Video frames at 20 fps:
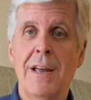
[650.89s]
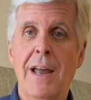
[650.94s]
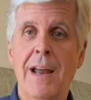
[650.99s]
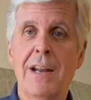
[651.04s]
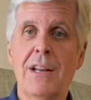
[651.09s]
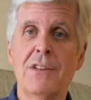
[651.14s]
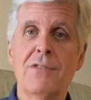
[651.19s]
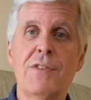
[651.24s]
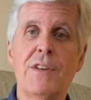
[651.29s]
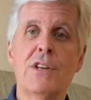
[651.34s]

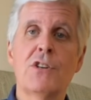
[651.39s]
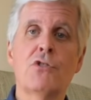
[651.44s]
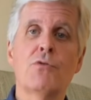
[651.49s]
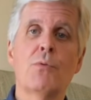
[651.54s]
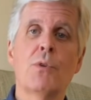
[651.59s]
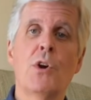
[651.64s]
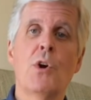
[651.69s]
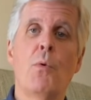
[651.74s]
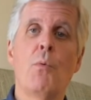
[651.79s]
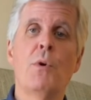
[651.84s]
And if
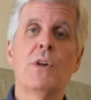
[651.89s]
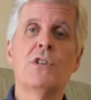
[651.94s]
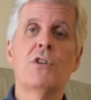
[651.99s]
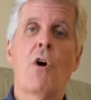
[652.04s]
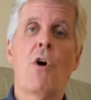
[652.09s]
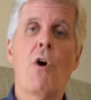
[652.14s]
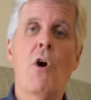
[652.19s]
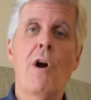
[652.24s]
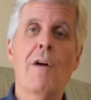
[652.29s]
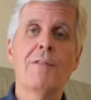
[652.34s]
Israel was
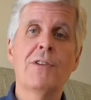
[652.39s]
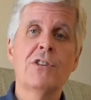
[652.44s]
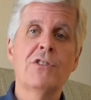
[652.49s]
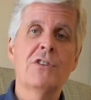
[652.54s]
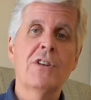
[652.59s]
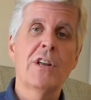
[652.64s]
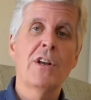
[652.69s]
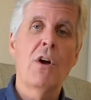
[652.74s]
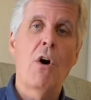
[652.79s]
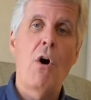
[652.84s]

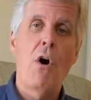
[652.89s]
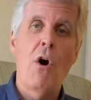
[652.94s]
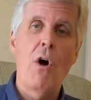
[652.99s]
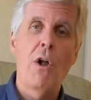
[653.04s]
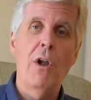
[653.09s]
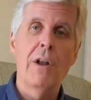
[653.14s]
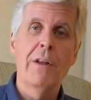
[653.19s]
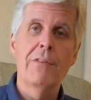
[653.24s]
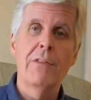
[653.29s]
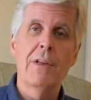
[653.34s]
harvesting
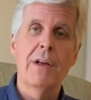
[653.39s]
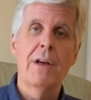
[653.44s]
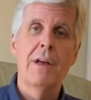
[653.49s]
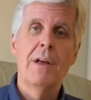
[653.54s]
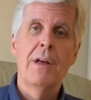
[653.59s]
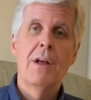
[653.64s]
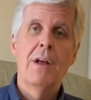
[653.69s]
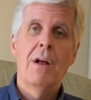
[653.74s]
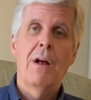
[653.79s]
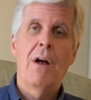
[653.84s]
all of the
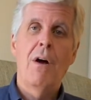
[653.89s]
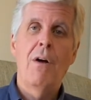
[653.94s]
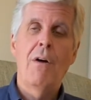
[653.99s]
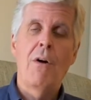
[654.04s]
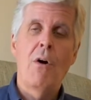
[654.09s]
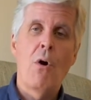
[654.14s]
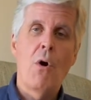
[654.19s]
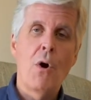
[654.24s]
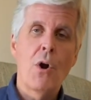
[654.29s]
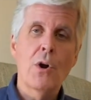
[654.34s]
uh,
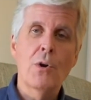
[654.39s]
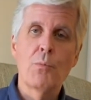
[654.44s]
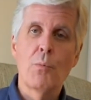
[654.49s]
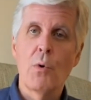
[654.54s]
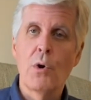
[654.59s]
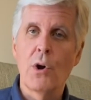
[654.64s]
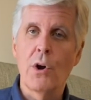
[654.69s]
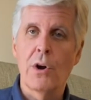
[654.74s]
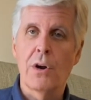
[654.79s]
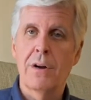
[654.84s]
hard
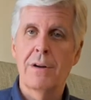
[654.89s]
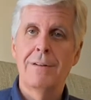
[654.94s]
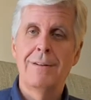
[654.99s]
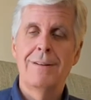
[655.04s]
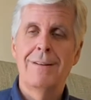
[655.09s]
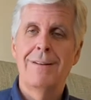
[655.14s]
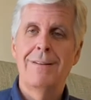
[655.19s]
work,